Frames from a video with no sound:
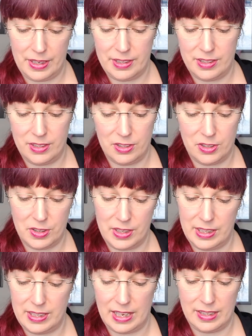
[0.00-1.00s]
His sister
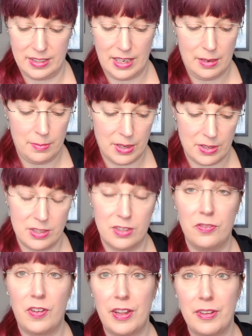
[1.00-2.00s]
has nightmares. His
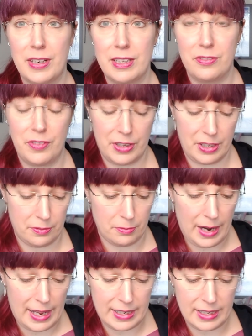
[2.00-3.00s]
father gets very
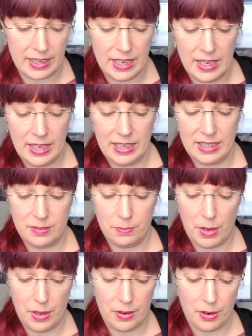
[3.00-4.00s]
erratic. His
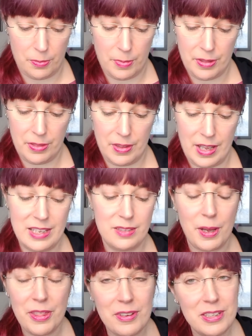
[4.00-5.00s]

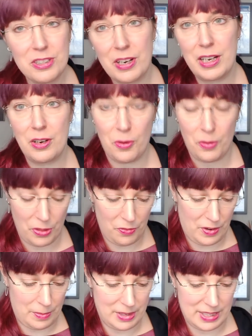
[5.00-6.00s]
mother is trying to hold the
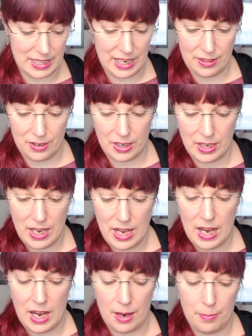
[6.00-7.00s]
family together,
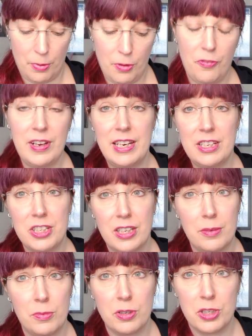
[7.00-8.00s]
both
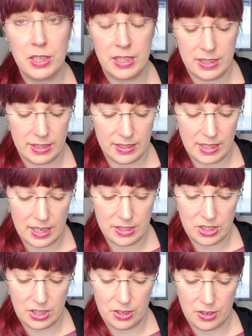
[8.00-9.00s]
financially and emotionally. It's
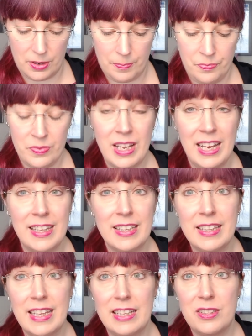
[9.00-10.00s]
exhausting her. And
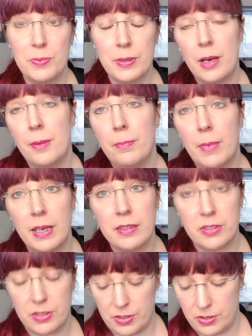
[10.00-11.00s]
then that's when a
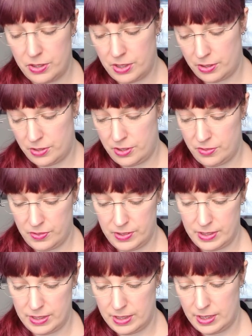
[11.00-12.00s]
monster starts to
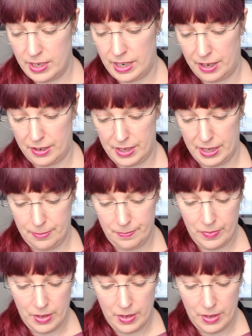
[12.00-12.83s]
visit Harry.